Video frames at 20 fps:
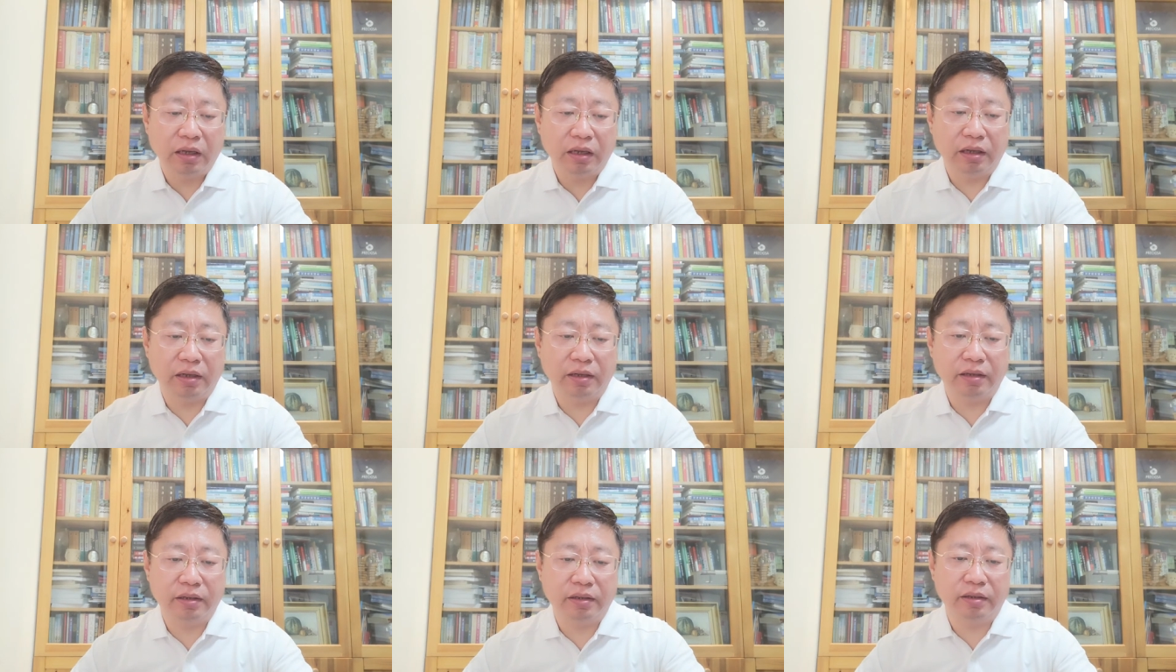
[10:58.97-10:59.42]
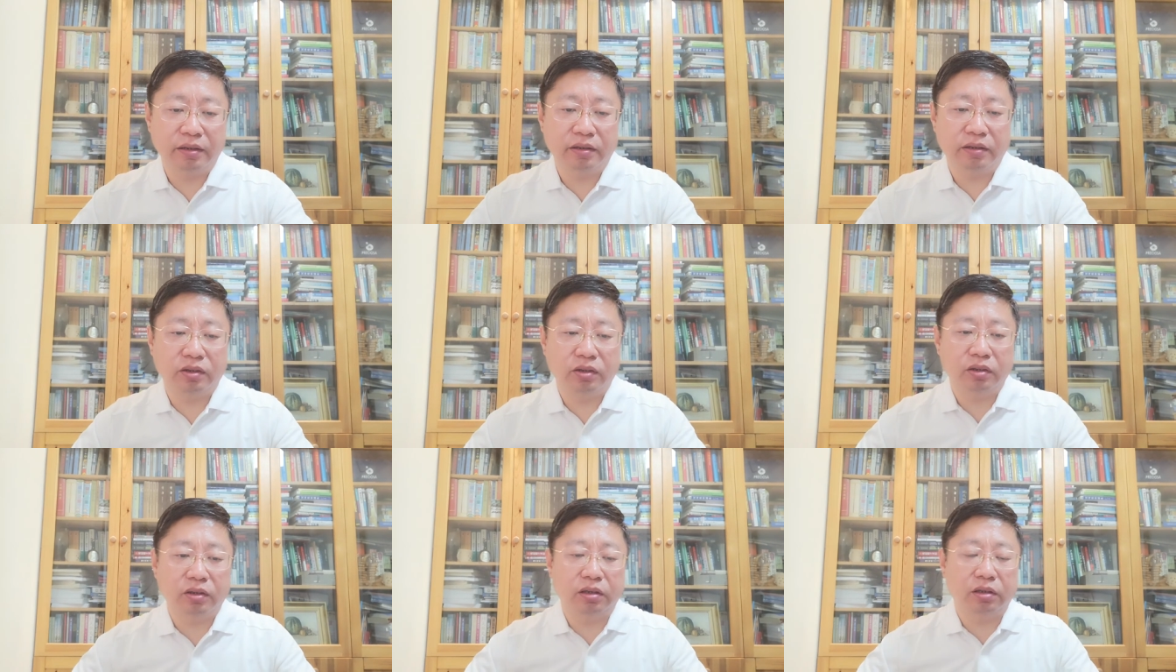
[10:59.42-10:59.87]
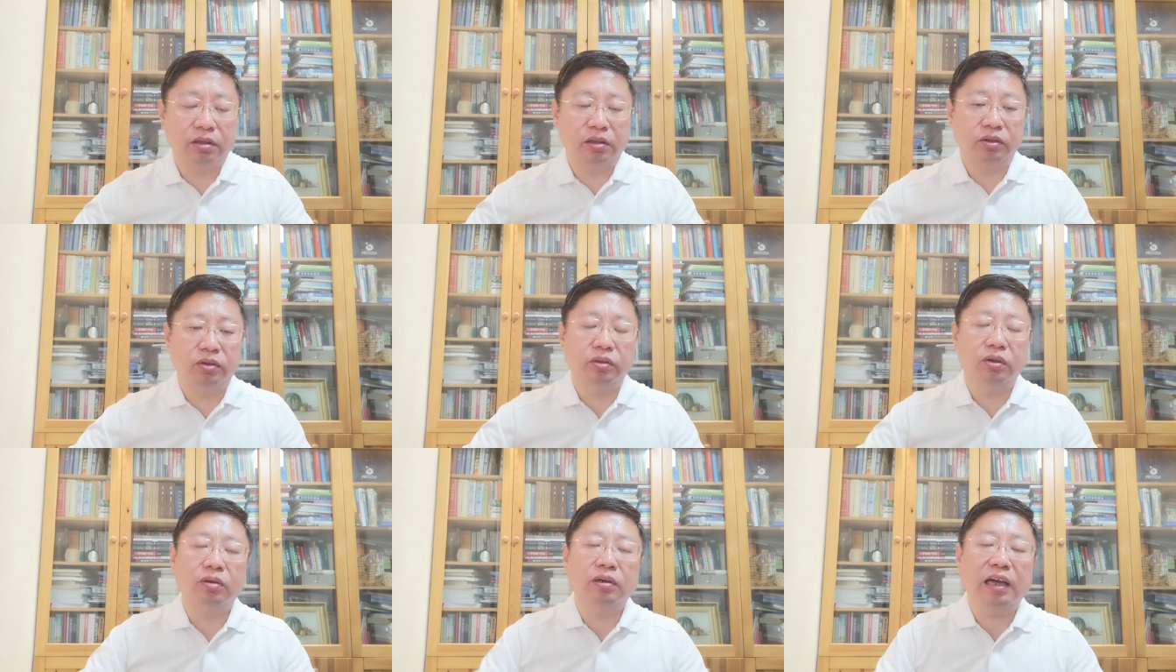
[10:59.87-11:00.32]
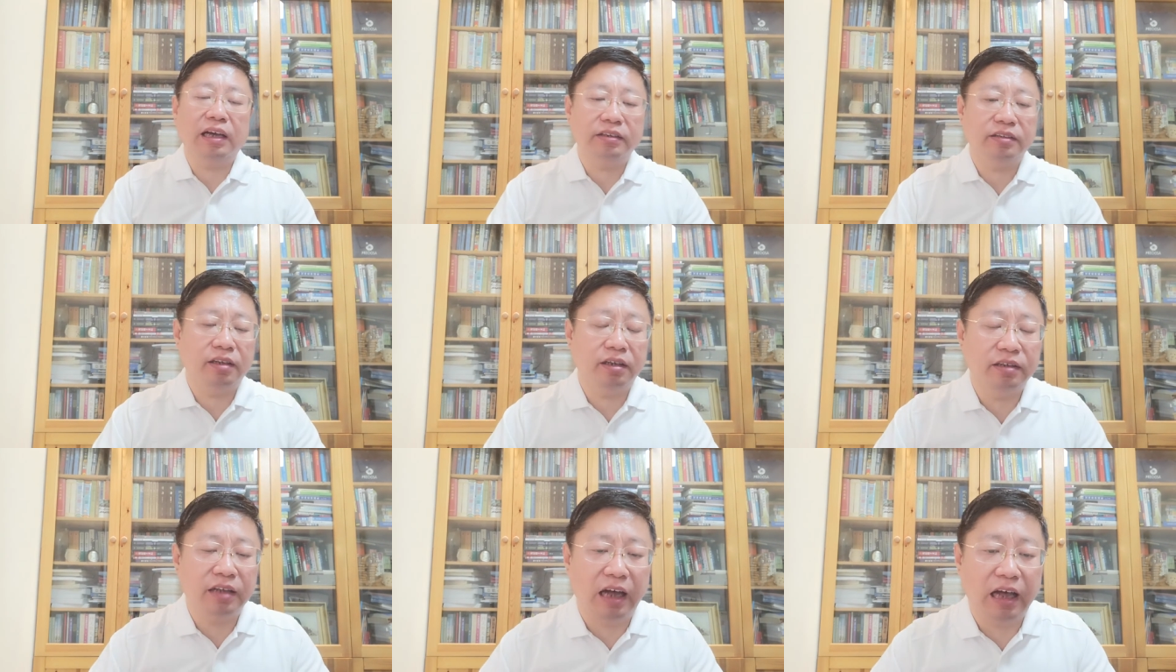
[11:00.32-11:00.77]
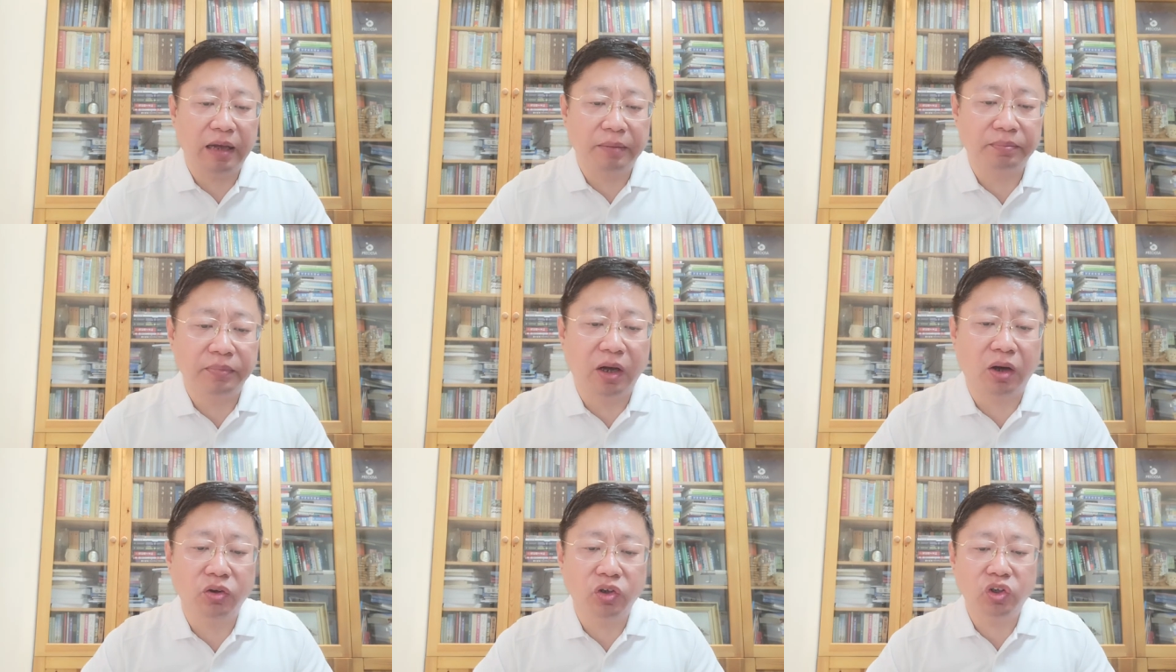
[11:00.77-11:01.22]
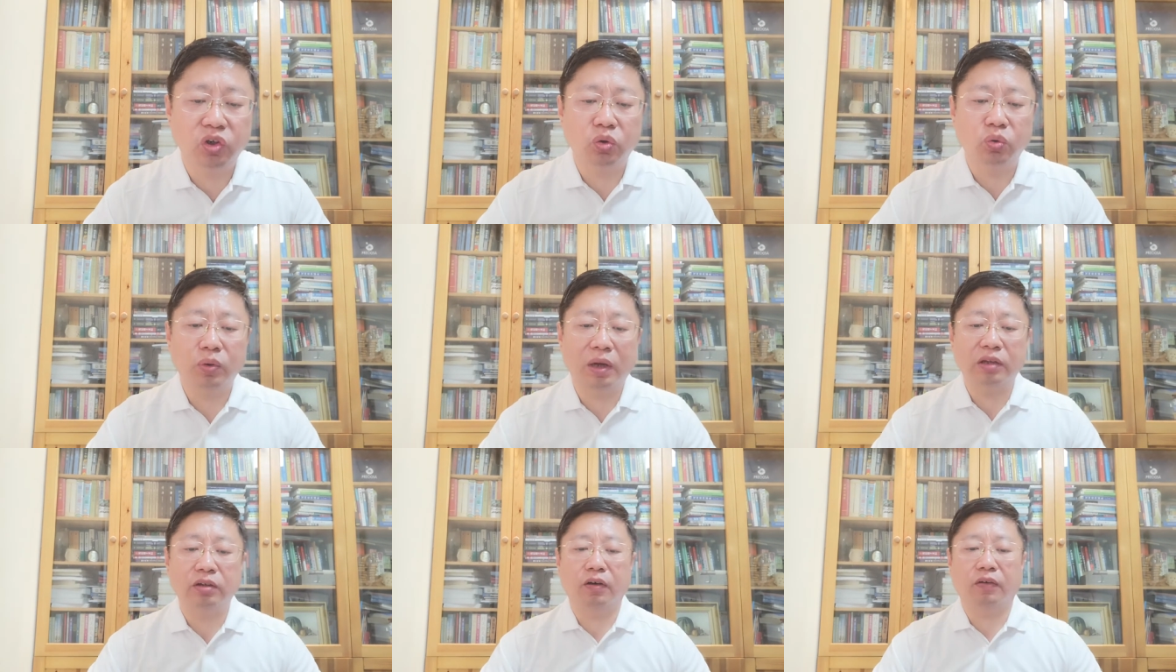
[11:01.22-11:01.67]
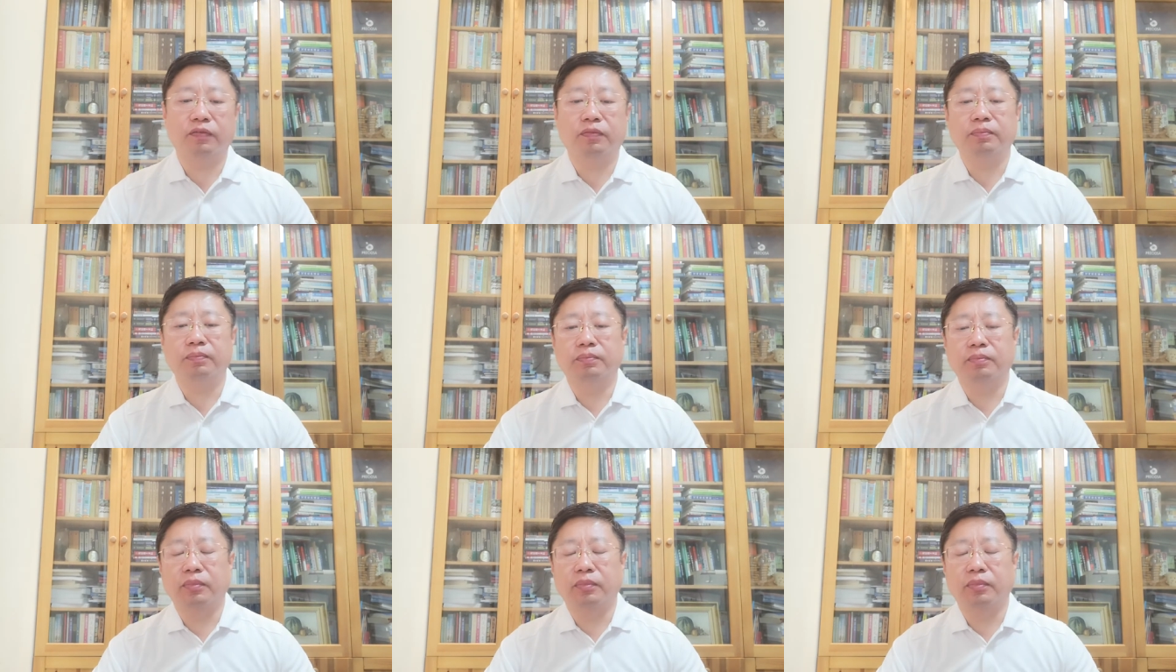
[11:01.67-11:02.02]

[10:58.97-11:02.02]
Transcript: Last time also one of